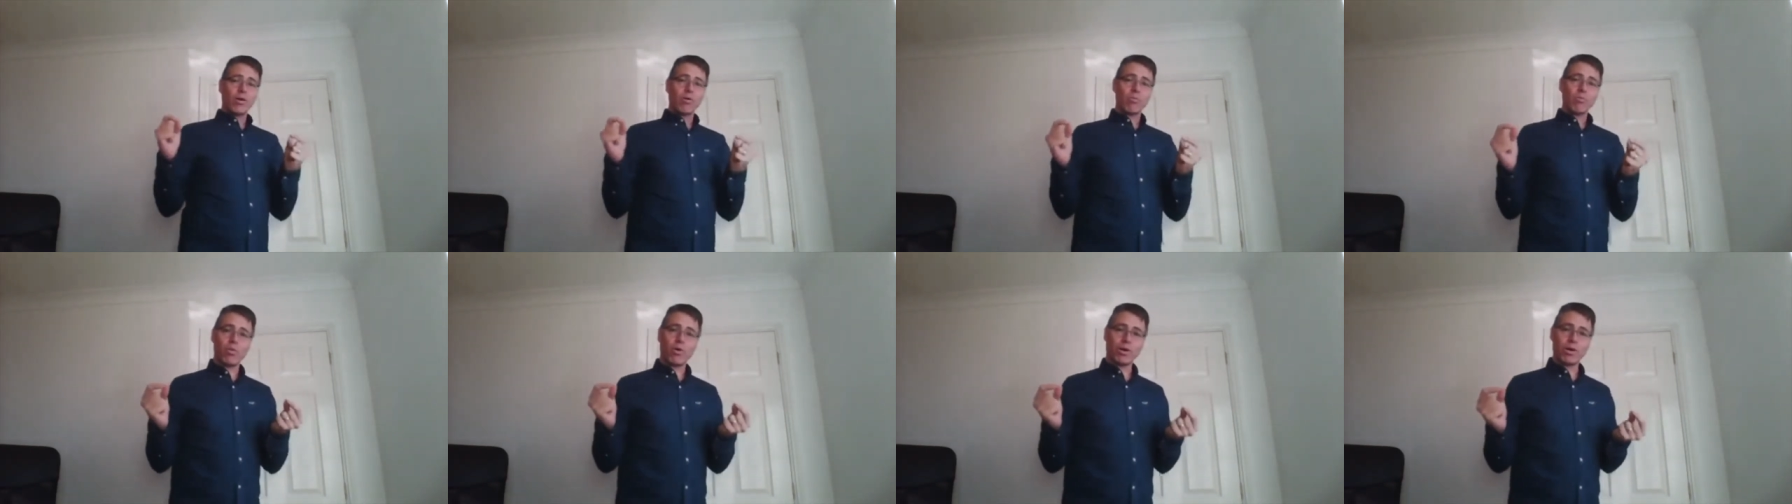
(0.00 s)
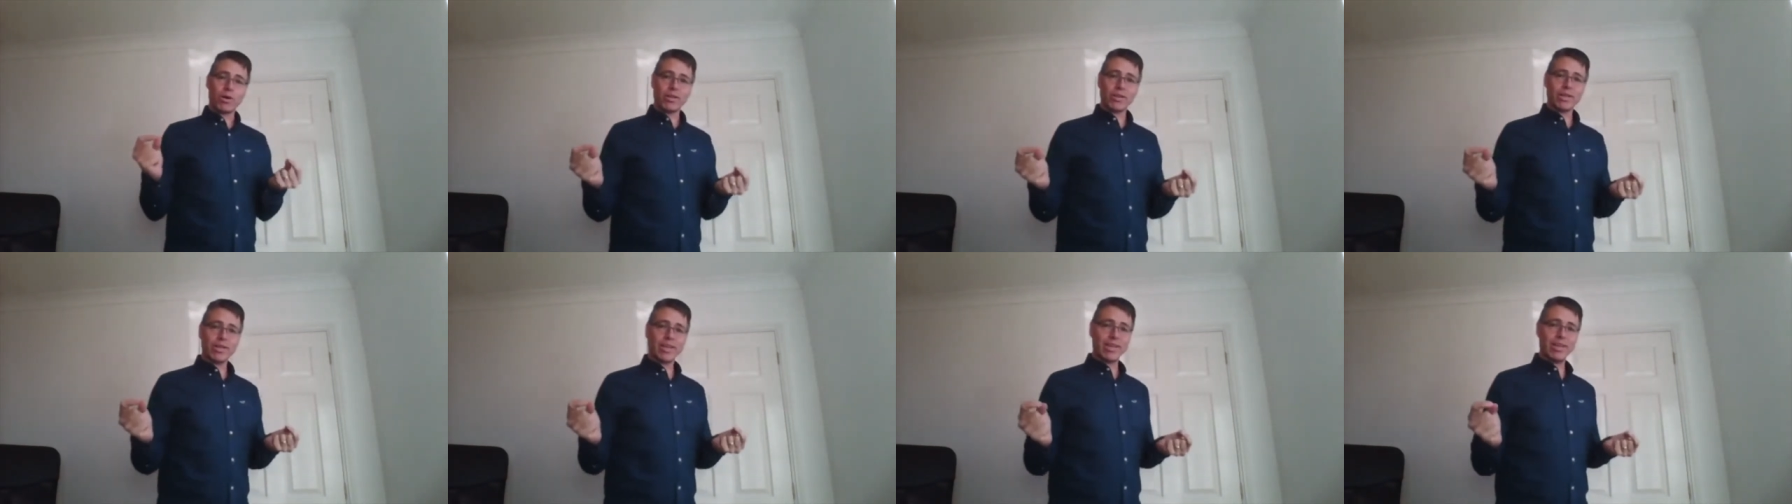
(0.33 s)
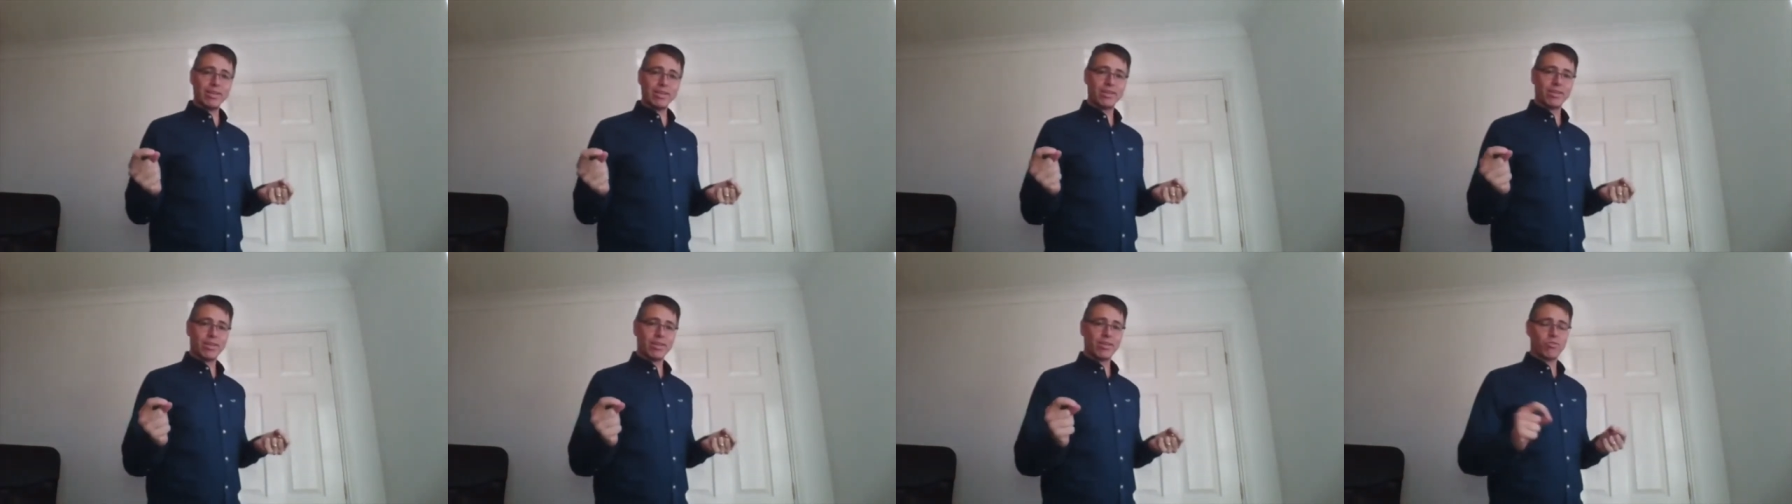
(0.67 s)
one of the key
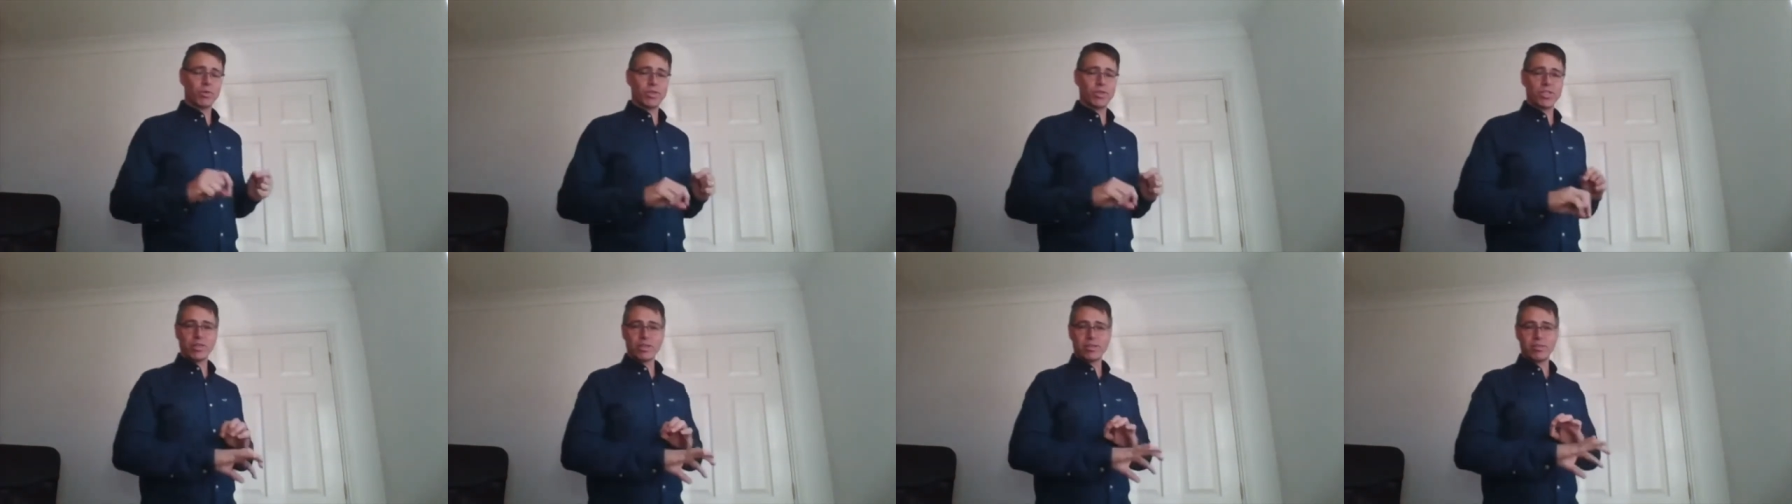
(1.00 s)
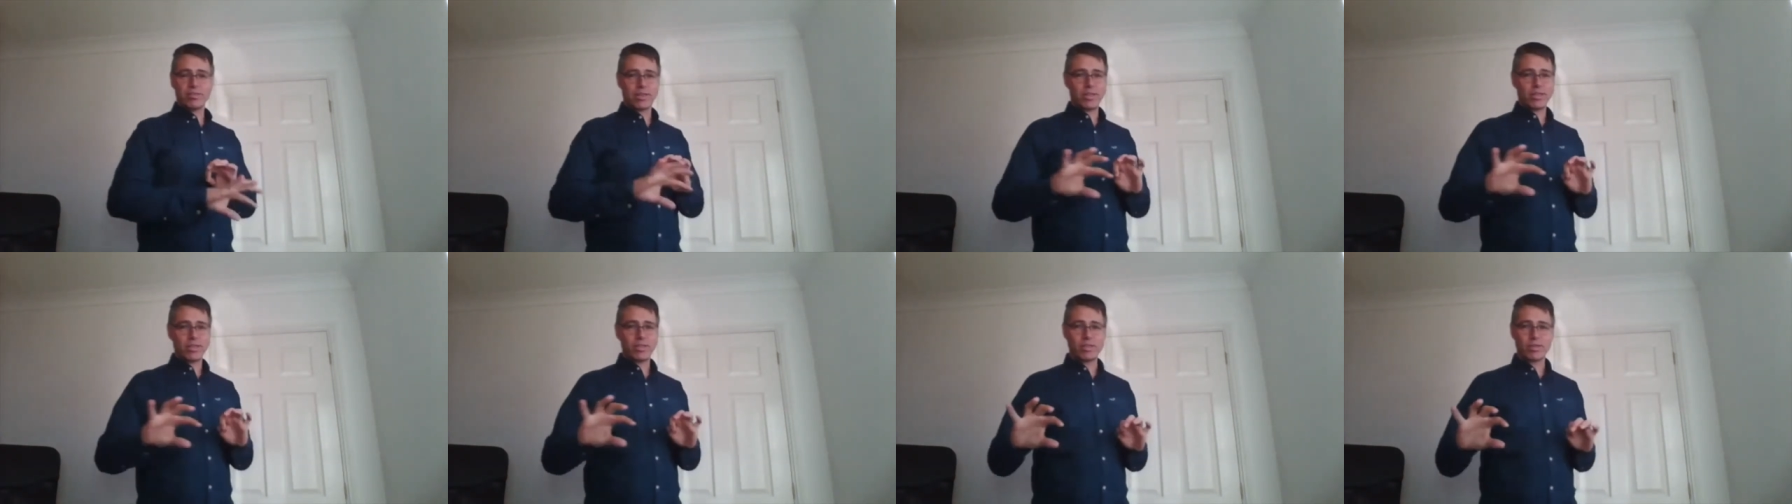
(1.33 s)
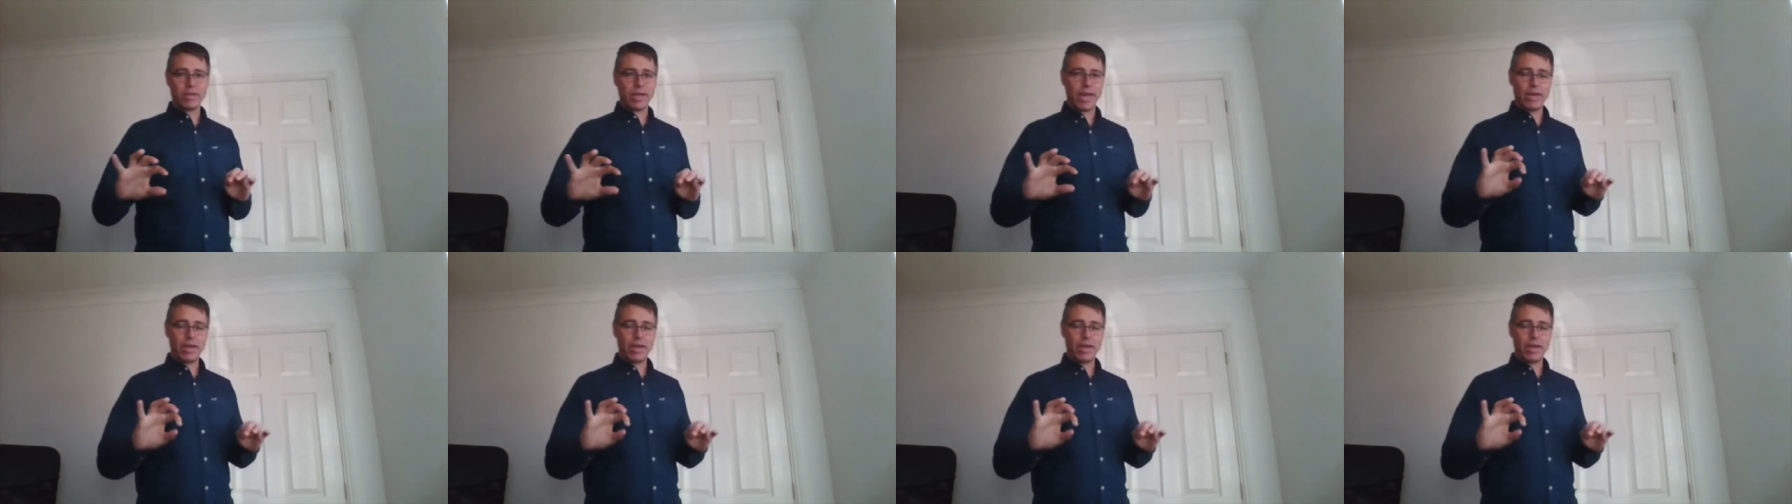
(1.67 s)
things which I say to